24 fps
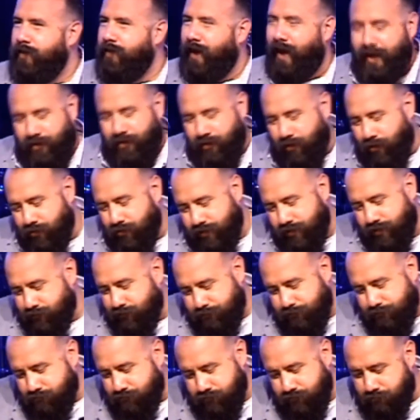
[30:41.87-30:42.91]
I know this
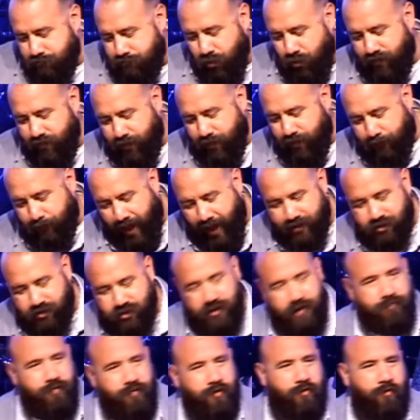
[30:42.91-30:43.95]
movie, The
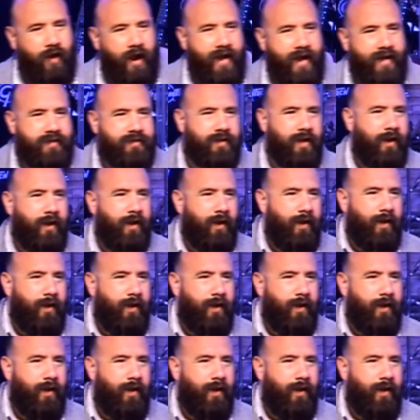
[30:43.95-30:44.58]
Passion of the Christ,